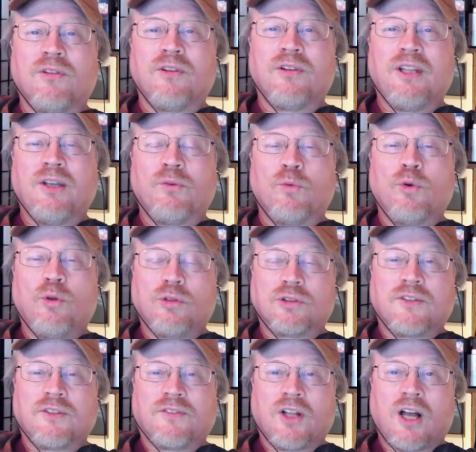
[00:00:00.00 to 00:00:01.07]
the
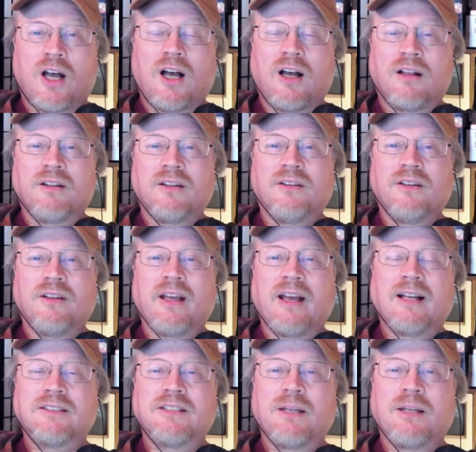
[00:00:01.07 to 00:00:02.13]
rules of law
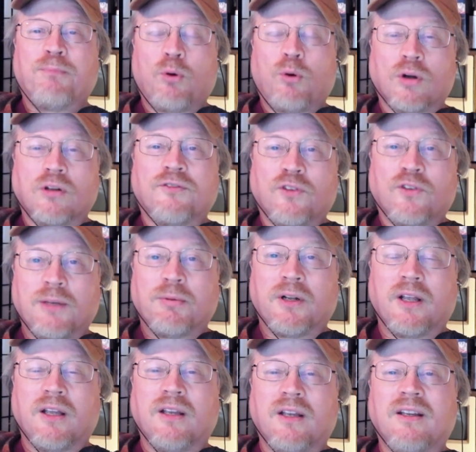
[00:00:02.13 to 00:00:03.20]
as important for
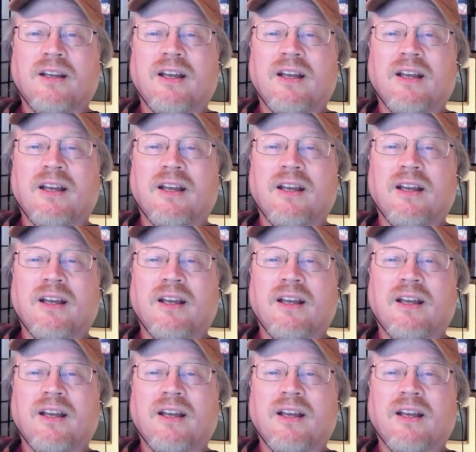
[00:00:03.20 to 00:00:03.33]
liberty,